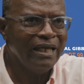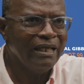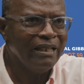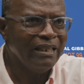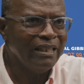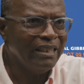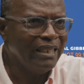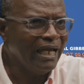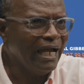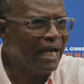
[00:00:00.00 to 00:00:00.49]

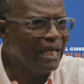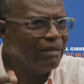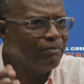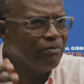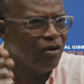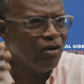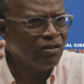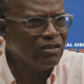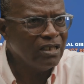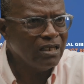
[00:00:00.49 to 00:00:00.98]
they had him
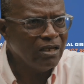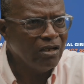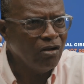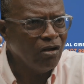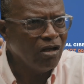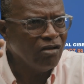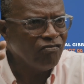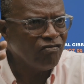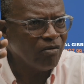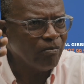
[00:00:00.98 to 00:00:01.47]
under the
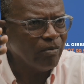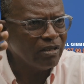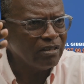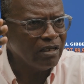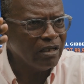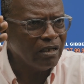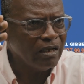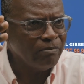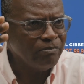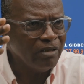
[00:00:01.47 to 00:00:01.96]
gun for about,
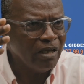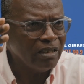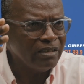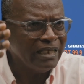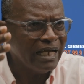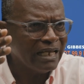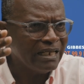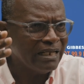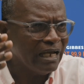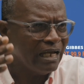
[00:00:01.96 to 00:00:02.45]
they
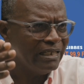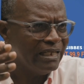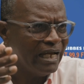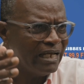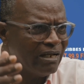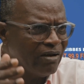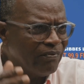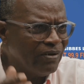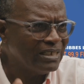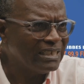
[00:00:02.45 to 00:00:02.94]
had
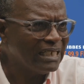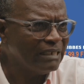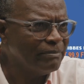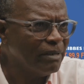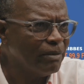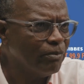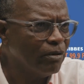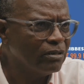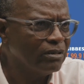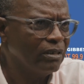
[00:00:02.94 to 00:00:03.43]
arrested him
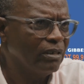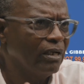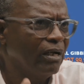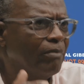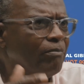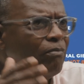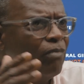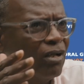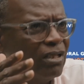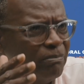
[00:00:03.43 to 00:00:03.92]
about a
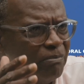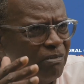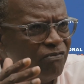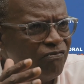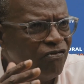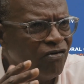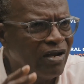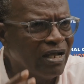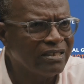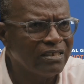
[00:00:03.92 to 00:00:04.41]
month
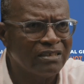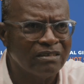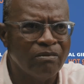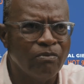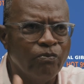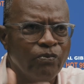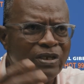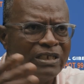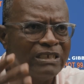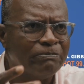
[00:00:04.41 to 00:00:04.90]
before that or some
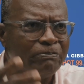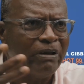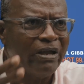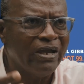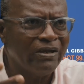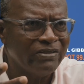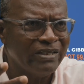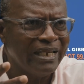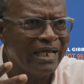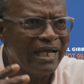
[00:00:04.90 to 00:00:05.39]
weeks
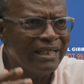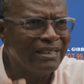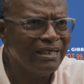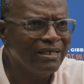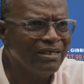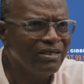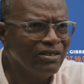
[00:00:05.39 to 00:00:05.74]
prior to that.